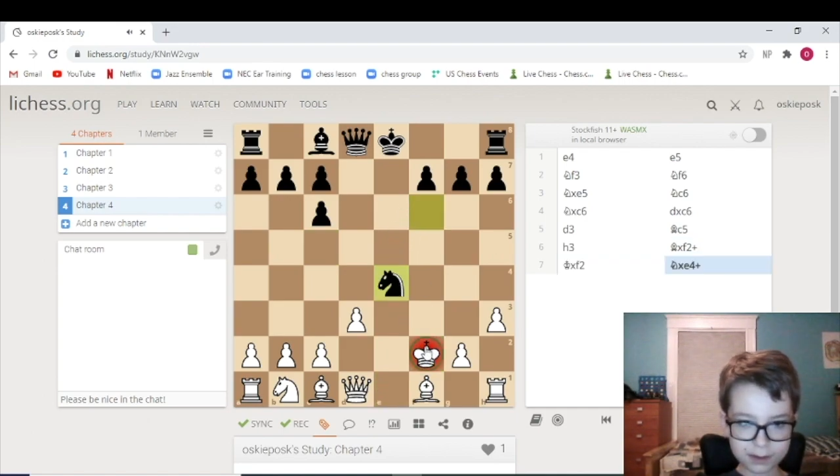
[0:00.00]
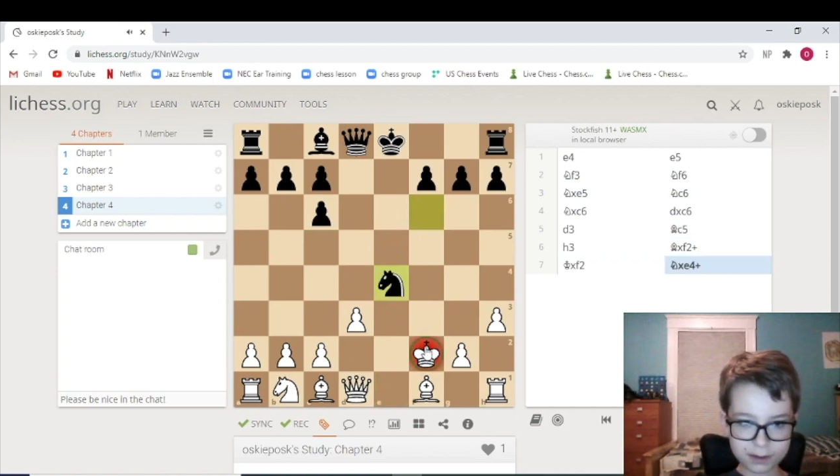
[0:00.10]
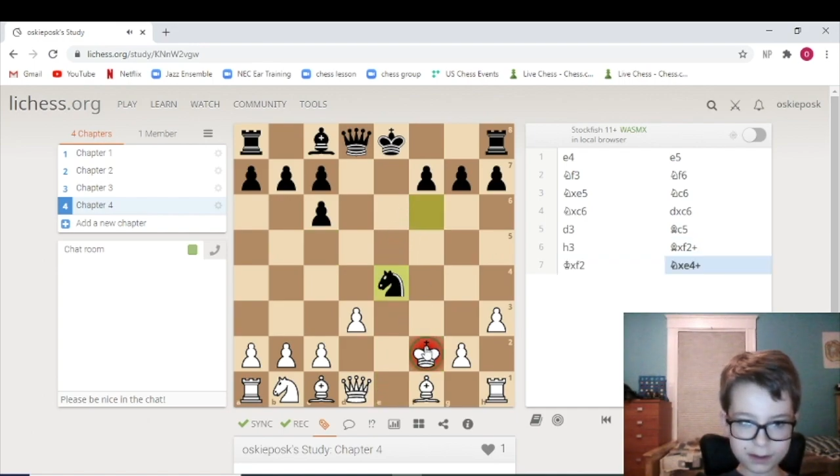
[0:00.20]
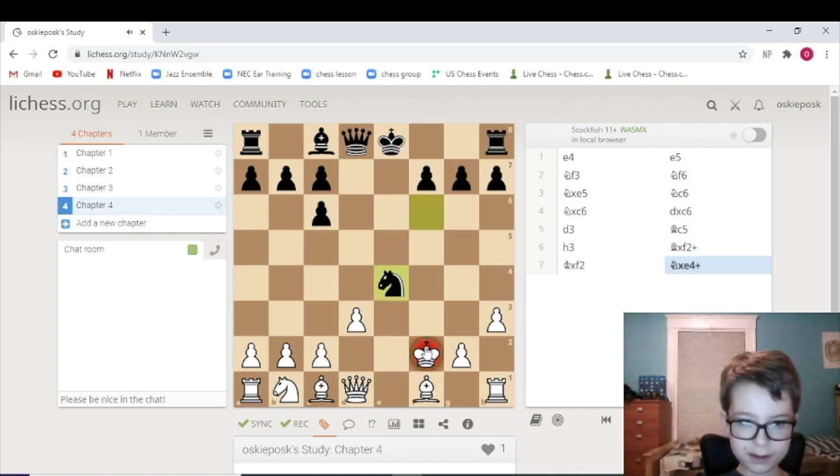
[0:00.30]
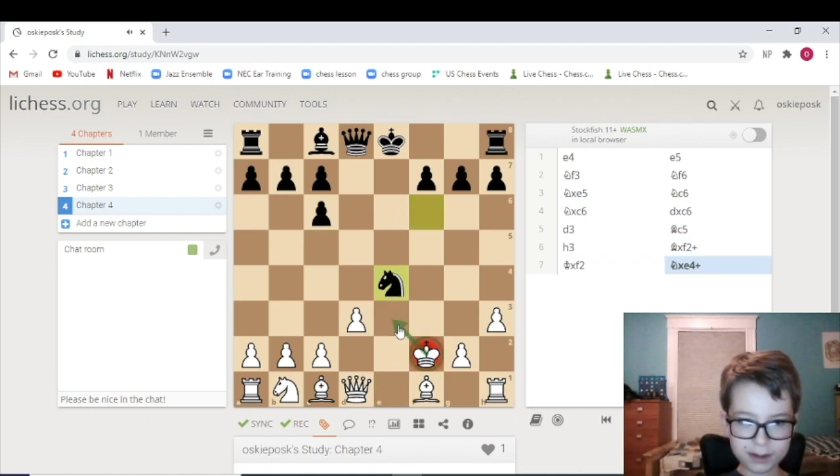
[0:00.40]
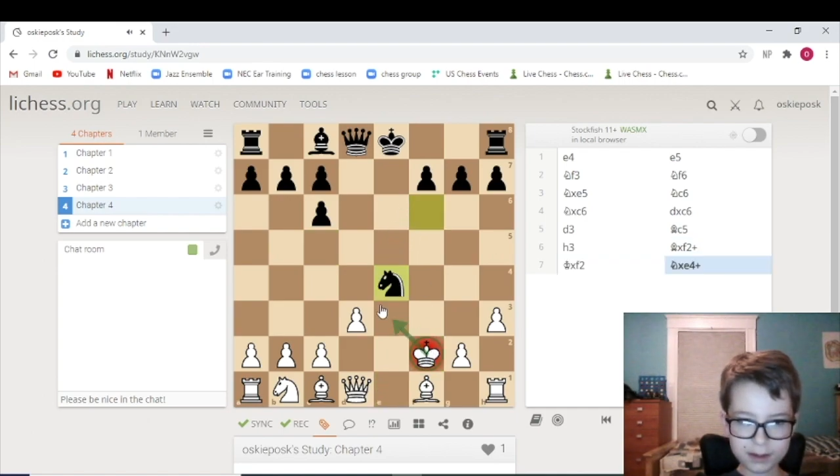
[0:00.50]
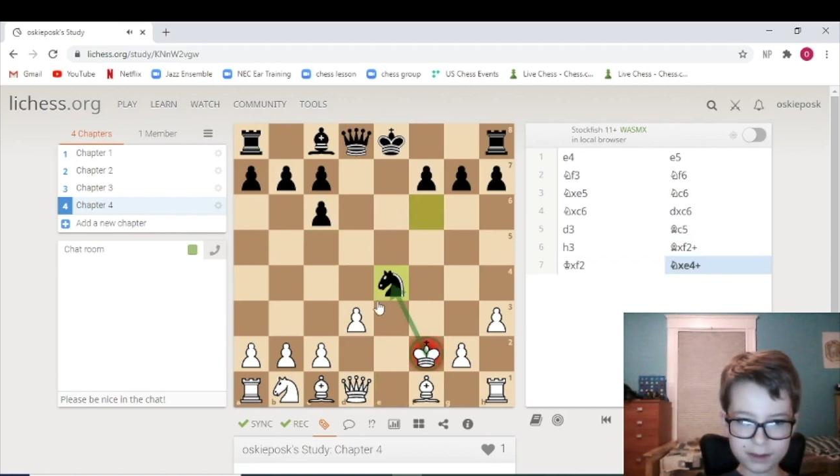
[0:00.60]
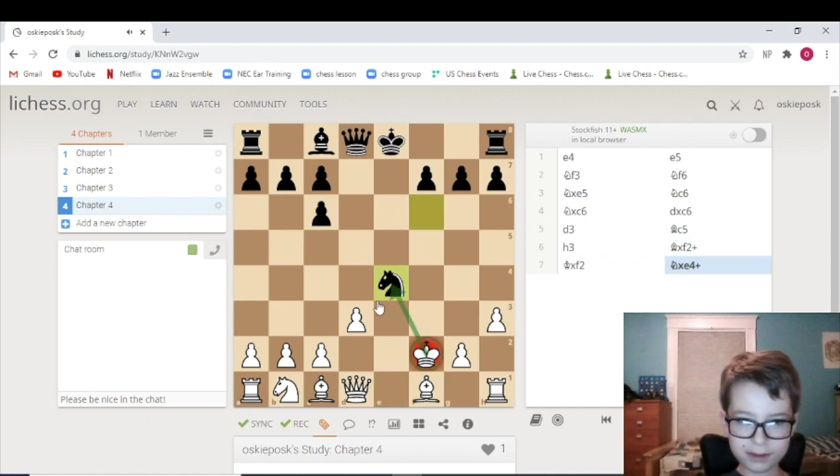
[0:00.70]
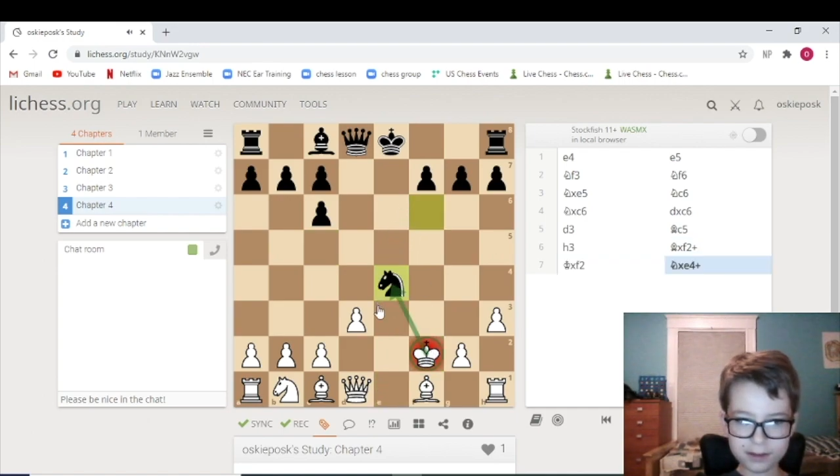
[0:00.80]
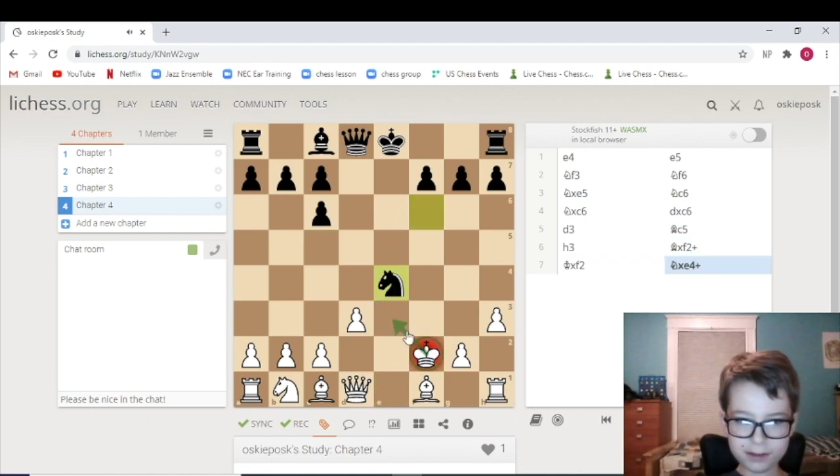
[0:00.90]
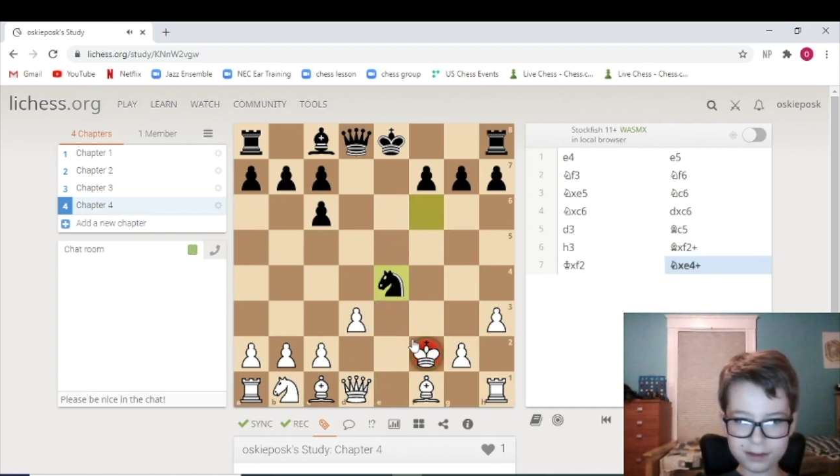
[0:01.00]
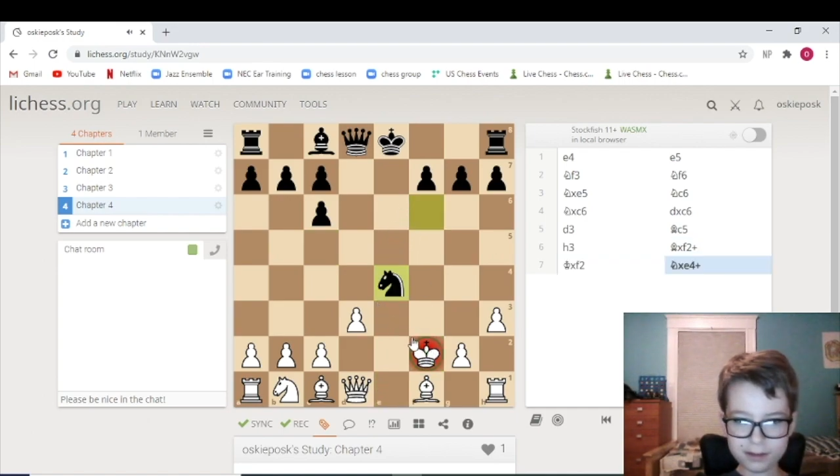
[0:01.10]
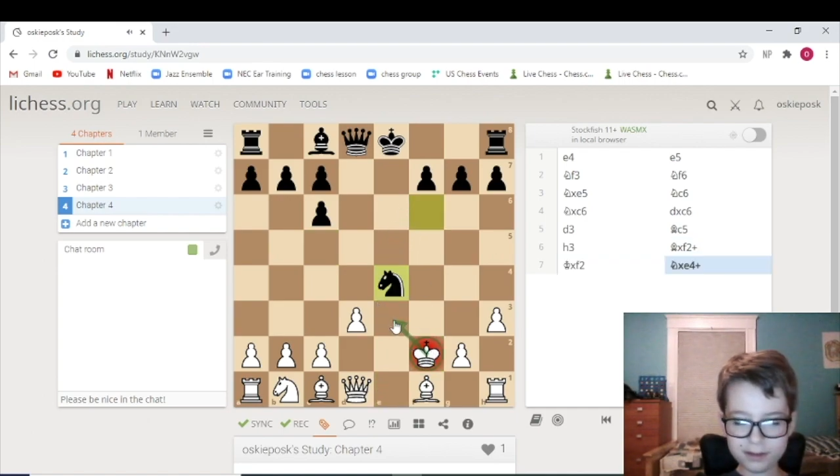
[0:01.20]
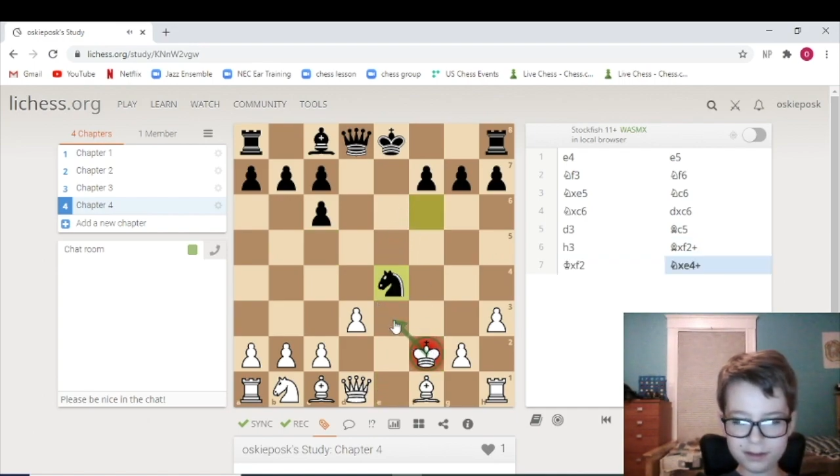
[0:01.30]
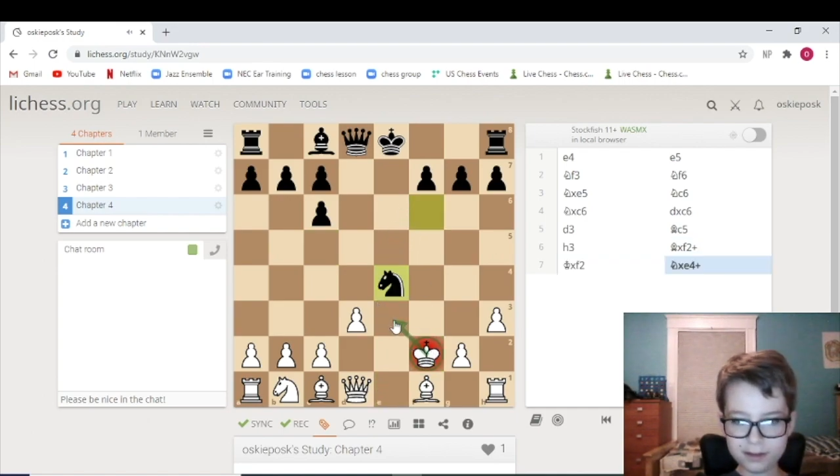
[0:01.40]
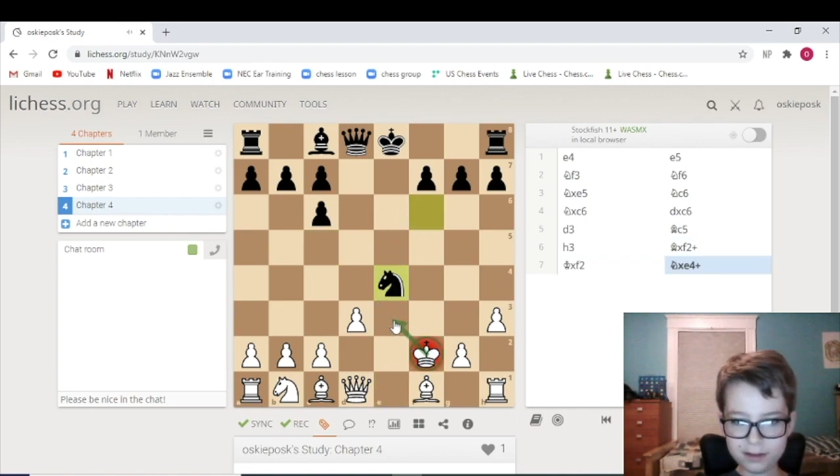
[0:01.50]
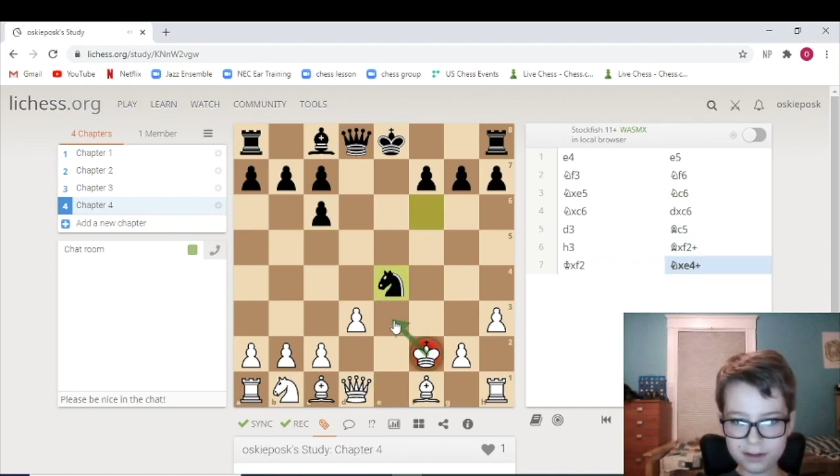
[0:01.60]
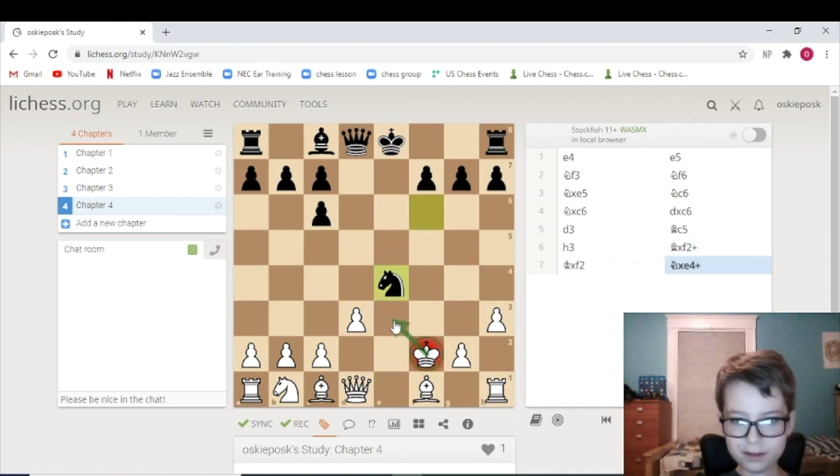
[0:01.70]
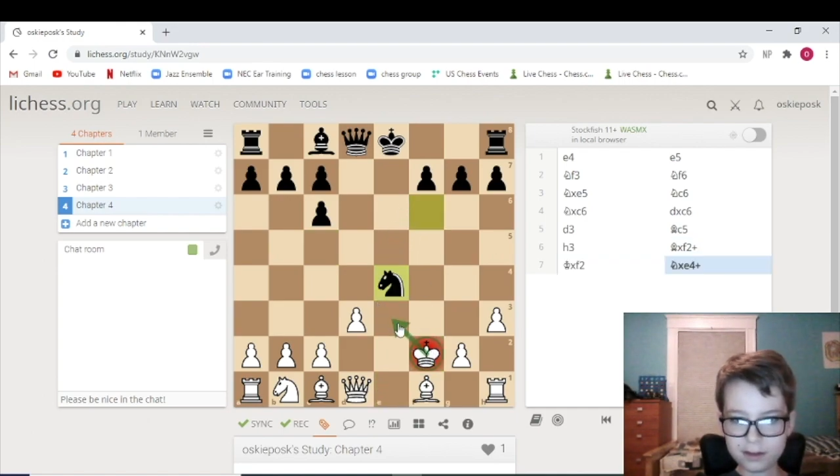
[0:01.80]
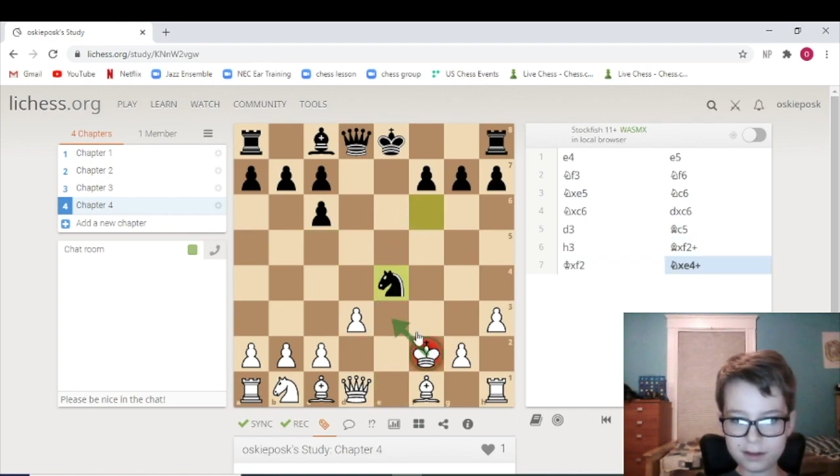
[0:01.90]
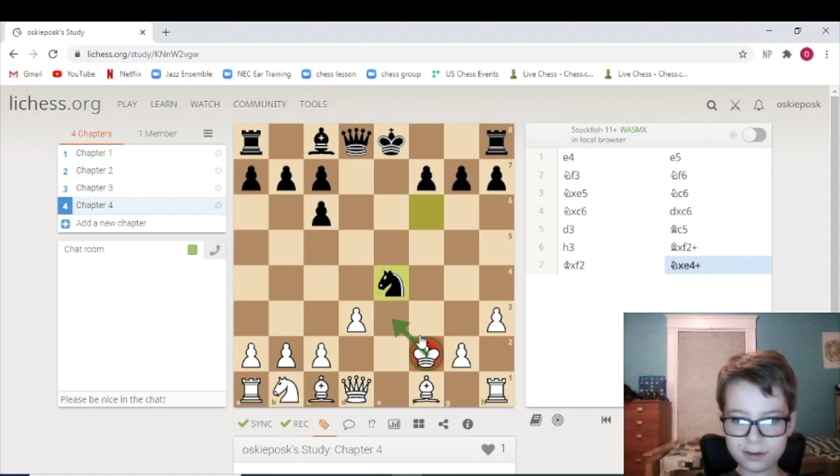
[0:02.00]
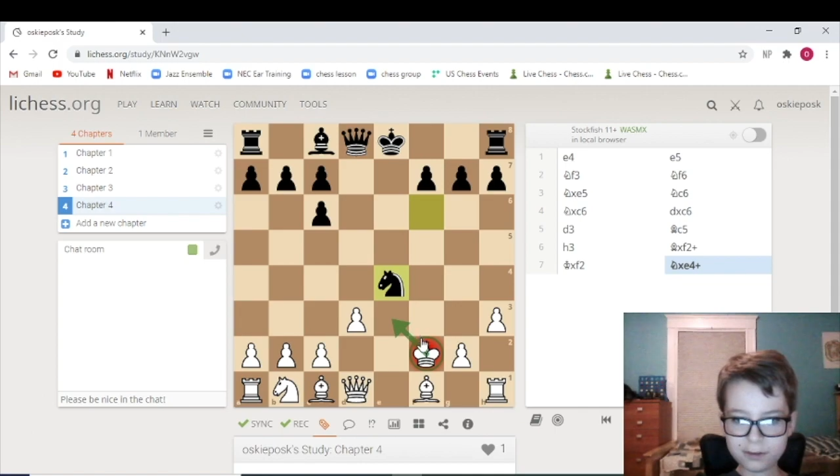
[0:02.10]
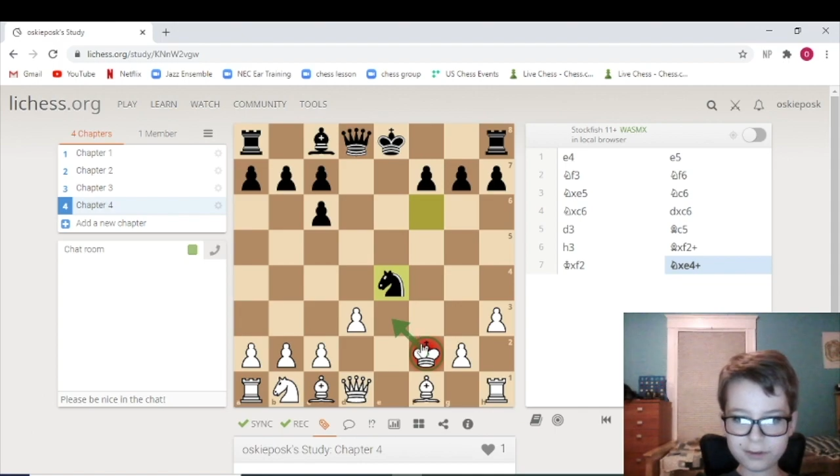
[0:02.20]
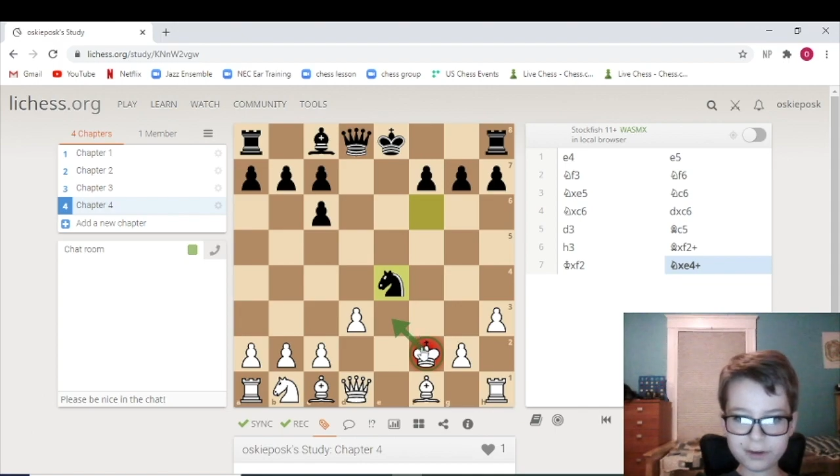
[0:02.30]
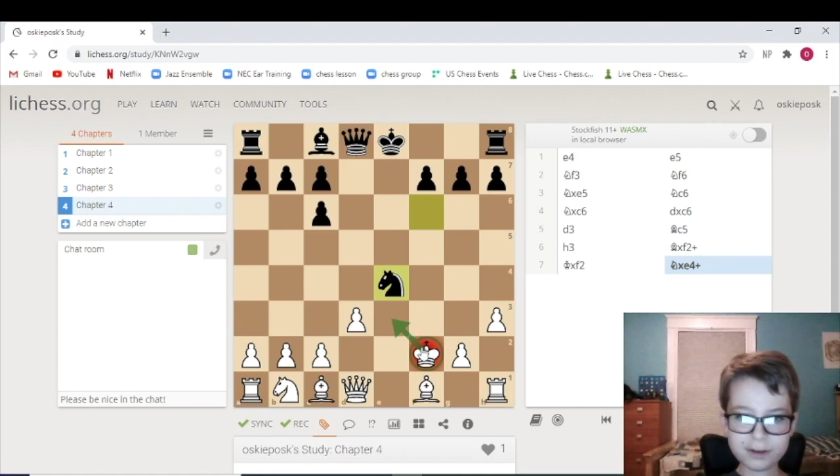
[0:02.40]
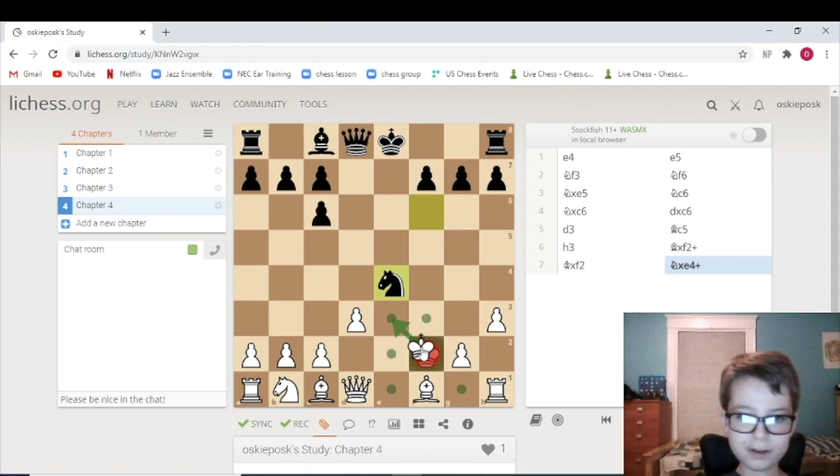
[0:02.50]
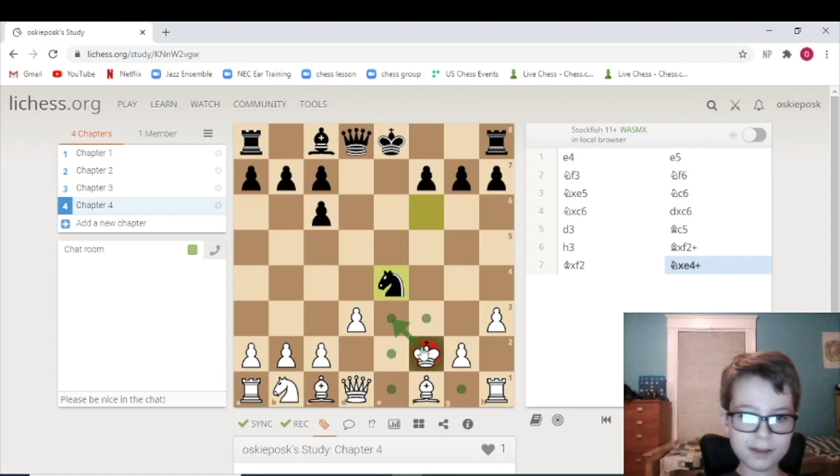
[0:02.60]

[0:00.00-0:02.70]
the king is just under it.